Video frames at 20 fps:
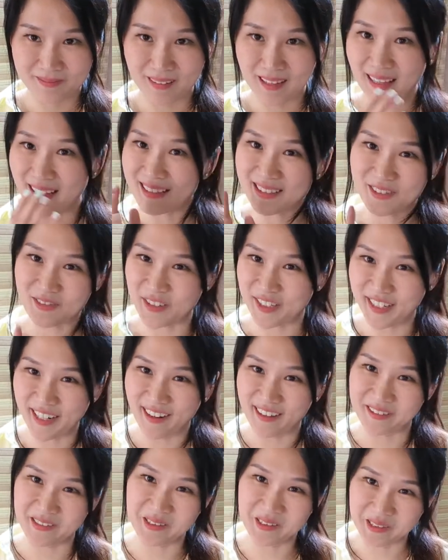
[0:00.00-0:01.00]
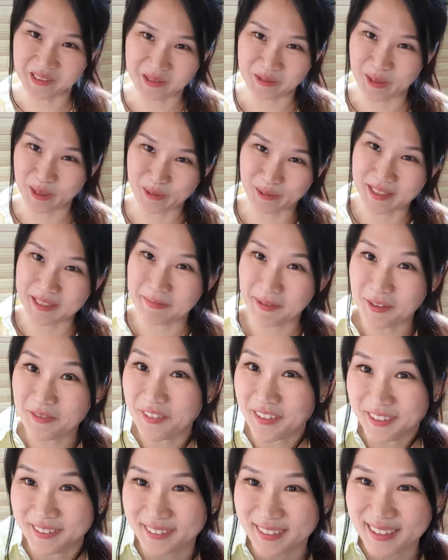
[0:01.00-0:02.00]
it's really hard to choose which one's my
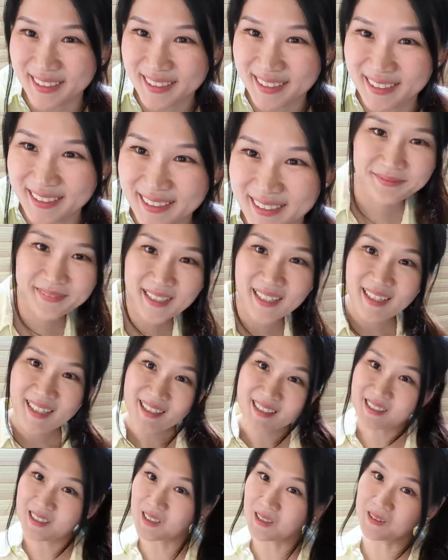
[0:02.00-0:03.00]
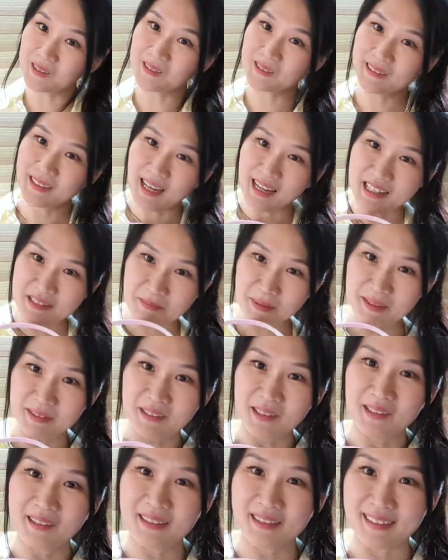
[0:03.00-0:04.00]
favorite. So last but
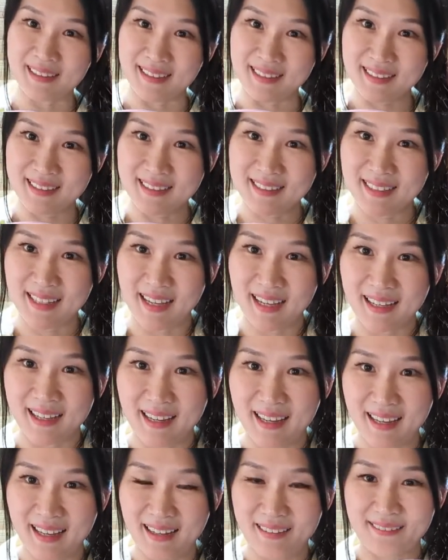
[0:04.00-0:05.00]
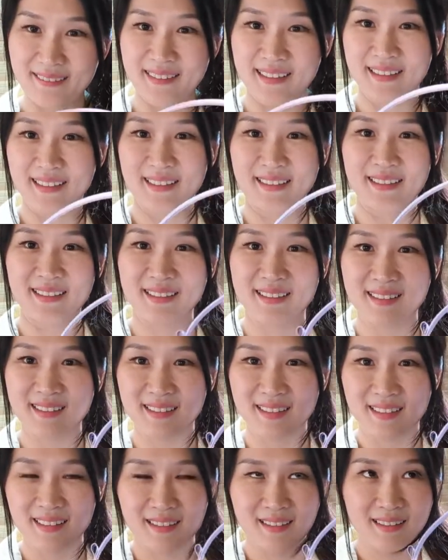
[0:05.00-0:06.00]
not least, I have the
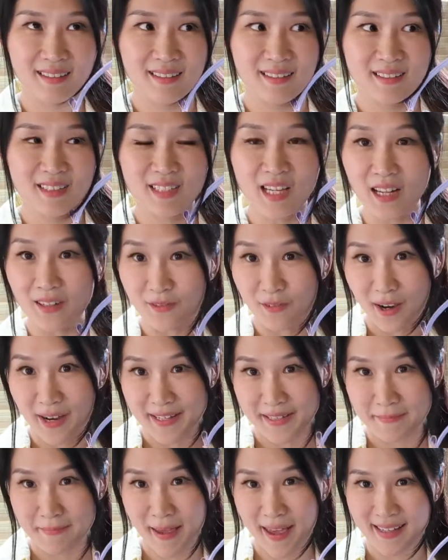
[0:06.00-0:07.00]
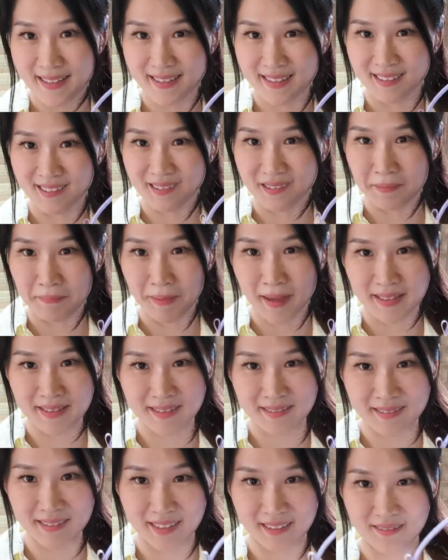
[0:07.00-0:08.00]
Sunrise Pastel, or
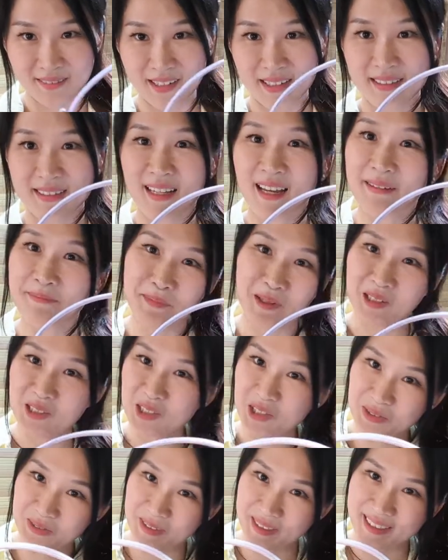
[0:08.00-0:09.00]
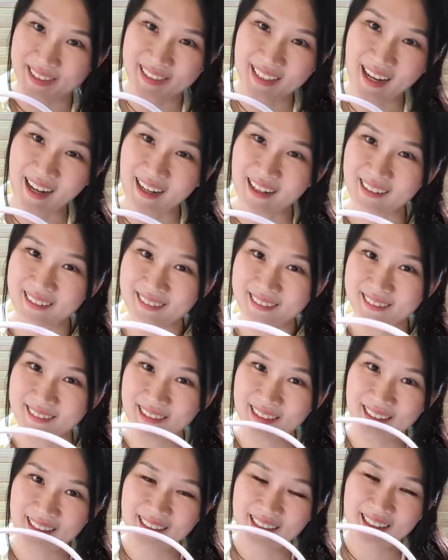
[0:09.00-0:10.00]
Pastel Sunrise. I'm not sure how
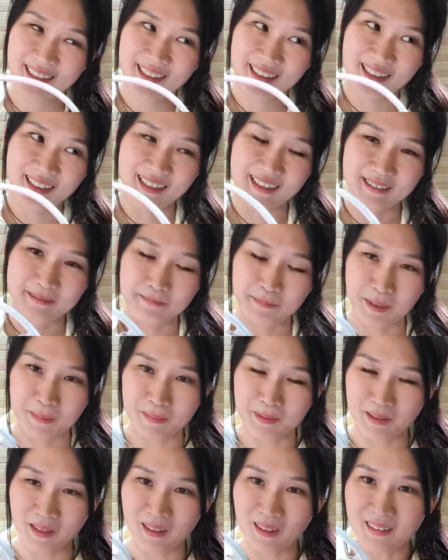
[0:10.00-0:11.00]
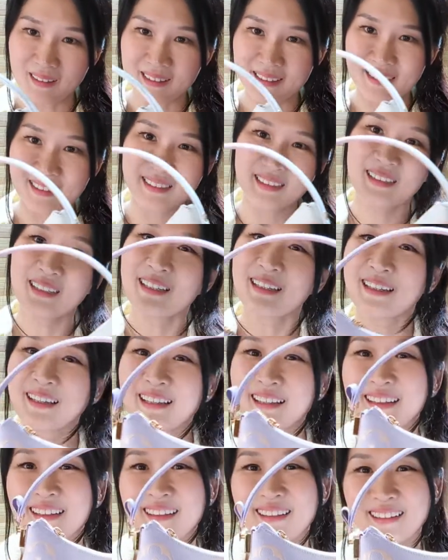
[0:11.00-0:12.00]
people call it.
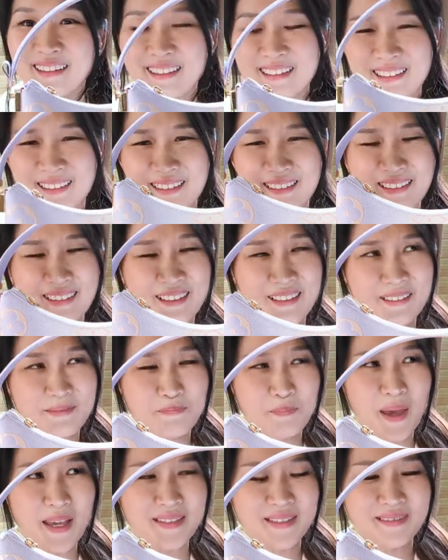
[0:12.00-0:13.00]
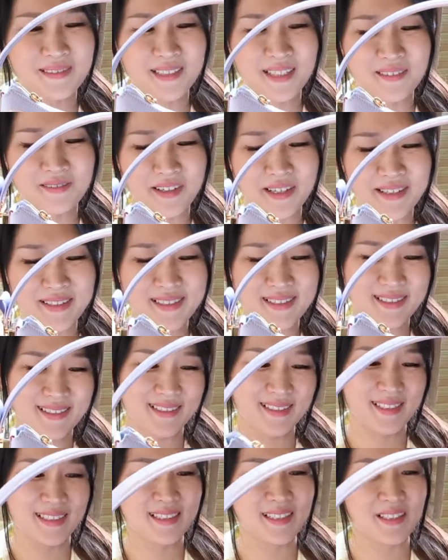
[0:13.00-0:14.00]
Pastel Sunrise?